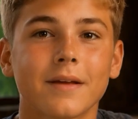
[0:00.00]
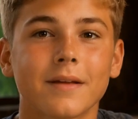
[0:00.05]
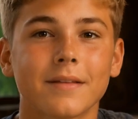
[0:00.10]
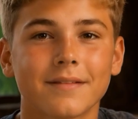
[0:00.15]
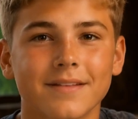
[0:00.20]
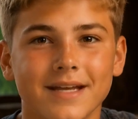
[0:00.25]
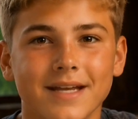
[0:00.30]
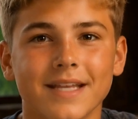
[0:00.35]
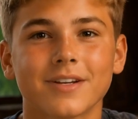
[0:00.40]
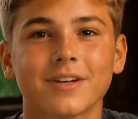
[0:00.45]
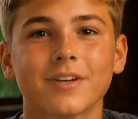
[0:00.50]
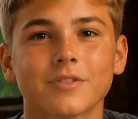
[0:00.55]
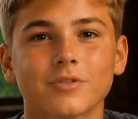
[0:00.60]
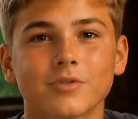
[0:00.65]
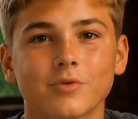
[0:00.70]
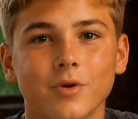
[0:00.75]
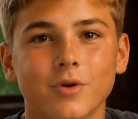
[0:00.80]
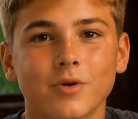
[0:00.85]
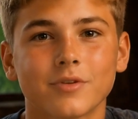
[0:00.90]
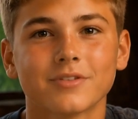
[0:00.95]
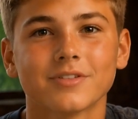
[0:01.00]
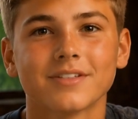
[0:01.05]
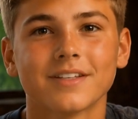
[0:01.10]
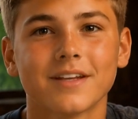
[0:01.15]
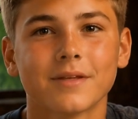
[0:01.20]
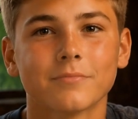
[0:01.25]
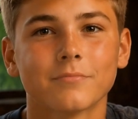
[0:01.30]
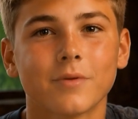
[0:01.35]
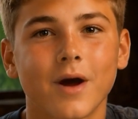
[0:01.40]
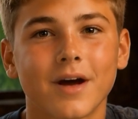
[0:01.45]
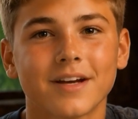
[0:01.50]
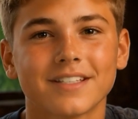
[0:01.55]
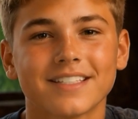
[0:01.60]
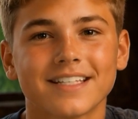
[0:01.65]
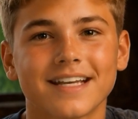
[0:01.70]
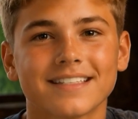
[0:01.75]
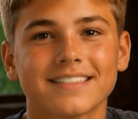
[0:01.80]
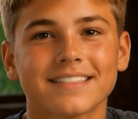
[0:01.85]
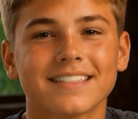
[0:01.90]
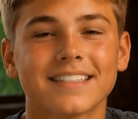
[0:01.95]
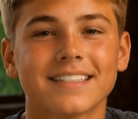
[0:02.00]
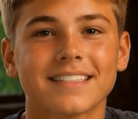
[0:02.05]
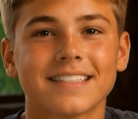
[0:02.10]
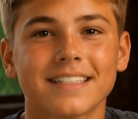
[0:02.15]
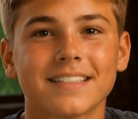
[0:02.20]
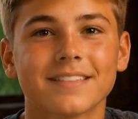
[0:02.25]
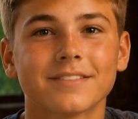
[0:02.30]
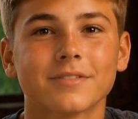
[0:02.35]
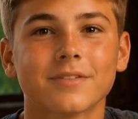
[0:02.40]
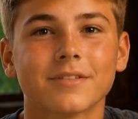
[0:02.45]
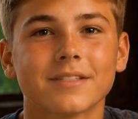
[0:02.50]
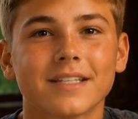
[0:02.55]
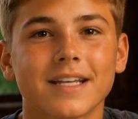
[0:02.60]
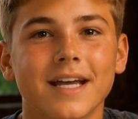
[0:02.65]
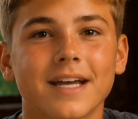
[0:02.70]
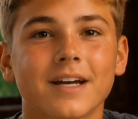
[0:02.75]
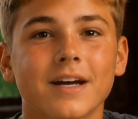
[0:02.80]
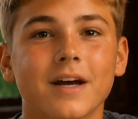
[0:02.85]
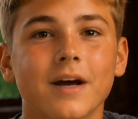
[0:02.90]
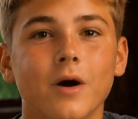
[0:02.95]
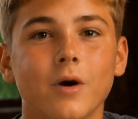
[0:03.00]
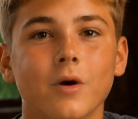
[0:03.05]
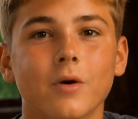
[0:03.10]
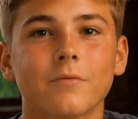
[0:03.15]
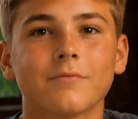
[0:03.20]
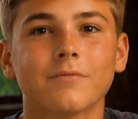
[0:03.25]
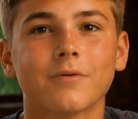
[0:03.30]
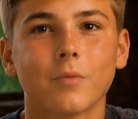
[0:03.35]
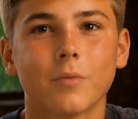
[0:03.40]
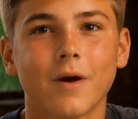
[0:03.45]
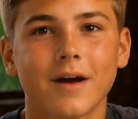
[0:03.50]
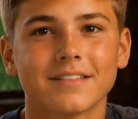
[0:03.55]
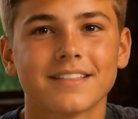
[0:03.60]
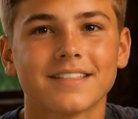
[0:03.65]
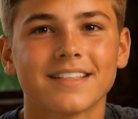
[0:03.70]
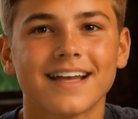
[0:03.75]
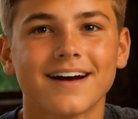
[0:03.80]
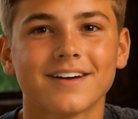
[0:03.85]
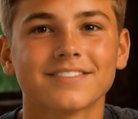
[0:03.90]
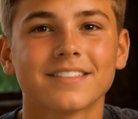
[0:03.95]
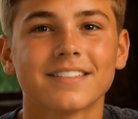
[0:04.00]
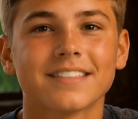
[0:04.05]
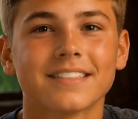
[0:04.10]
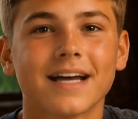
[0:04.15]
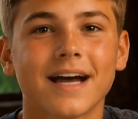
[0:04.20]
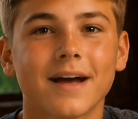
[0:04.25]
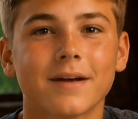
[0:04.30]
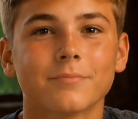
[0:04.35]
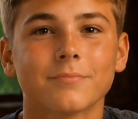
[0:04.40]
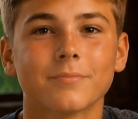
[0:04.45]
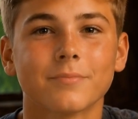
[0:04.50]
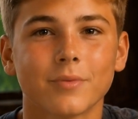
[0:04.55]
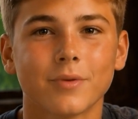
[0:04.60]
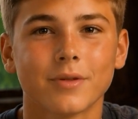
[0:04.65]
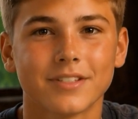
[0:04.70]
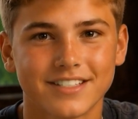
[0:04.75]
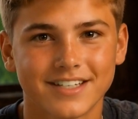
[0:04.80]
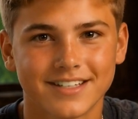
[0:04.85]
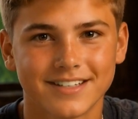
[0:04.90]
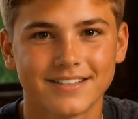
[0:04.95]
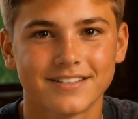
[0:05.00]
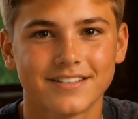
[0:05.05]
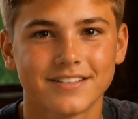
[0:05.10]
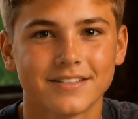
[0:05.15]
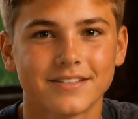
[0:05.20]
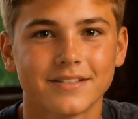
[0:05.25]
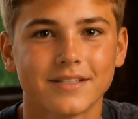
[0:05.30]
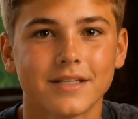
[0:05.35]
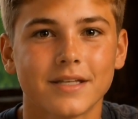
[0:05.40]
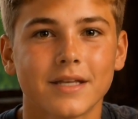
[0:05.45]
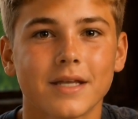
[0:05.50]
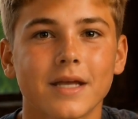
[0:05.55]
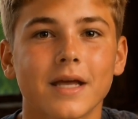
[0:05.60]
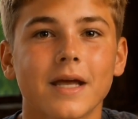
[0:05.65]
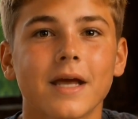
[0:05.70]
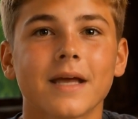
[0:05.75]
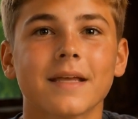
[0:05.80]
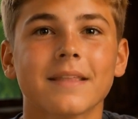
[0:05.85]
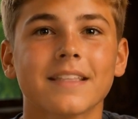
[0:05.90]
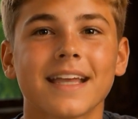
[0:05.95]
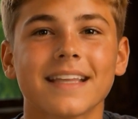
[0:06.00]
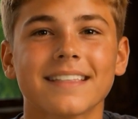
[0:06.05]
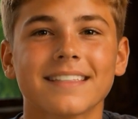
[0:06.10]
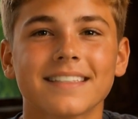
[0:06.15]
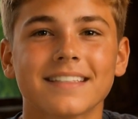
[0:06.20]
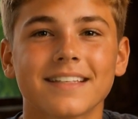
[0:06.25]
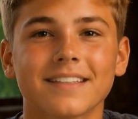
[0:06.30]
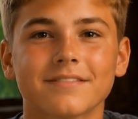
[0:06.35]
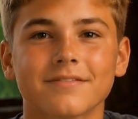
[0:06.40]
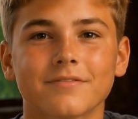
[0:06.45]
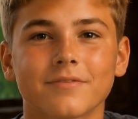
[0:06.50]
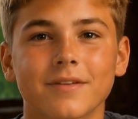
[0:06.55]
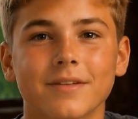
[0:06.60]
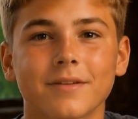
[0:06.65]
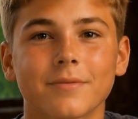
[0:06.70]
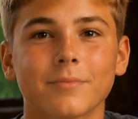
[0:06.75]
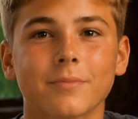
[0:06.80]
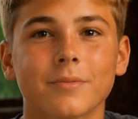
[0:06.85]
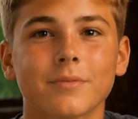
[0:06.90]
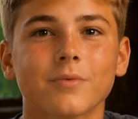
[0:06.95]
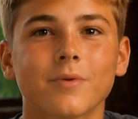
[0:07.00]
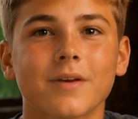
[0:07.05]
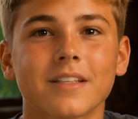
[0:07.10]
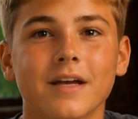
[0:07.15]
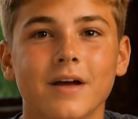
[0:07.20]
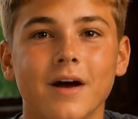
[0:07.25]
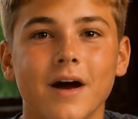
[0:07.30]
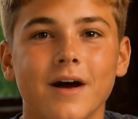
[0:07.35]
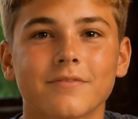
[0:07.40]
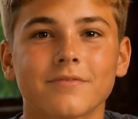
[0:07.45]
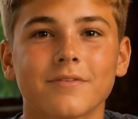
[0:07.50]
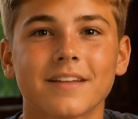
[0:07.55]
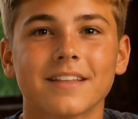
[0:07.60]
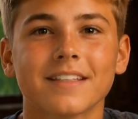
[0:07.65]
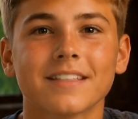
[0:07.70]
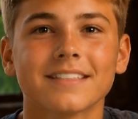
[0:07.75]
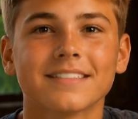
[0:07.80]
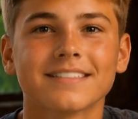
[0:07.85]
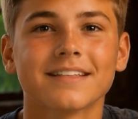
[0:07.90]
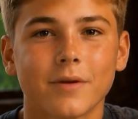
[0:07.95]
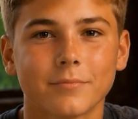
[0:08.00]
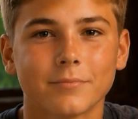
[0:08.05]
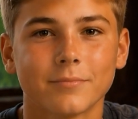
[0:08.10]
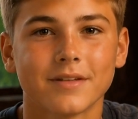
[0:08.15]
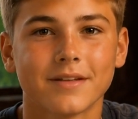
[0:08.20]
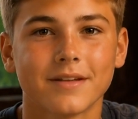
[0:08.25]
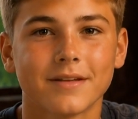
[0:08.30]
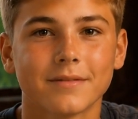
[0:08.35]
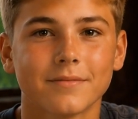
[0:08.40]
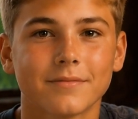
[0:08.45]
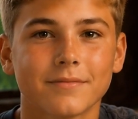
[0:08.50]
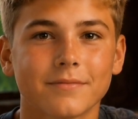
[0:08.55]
Flight controllers can process sensor data over 1,000 times per second. That's the difference between hovering and tumbling.